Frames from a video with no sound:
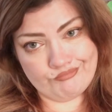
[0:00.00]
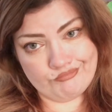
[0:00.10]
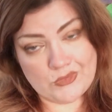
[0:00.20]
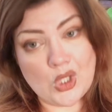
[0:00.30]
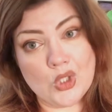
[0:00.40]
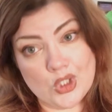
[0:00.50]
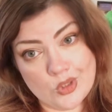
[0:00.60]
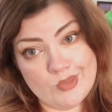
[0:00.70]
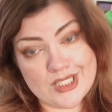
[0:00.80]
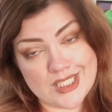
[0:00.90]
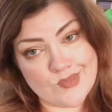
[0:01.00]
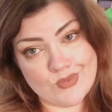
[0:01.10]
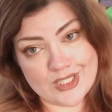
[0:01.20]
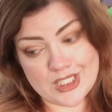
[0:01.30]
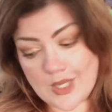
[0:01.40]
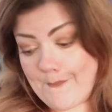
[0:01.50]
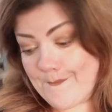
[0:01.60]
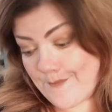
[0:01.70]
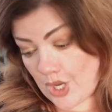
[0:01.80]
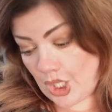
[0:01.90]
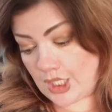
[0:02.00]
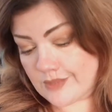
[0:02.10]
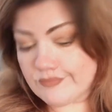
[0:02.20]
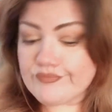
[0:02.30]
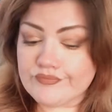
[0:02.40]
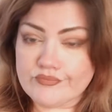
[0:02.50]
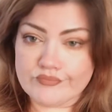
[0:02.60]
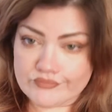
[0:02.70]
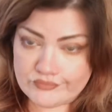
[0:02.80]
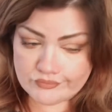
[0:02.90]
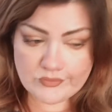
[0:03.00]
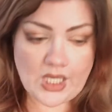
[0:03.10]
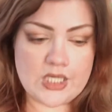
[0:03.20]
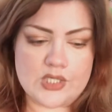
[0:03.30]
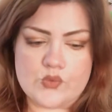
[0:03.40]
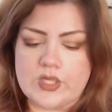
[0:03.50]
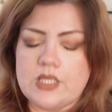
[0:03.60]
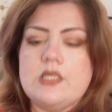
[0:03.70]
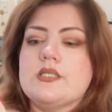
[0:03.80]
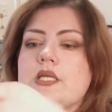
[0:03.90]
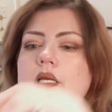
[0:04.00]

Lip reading: a little bit disappointed, but it is what it is.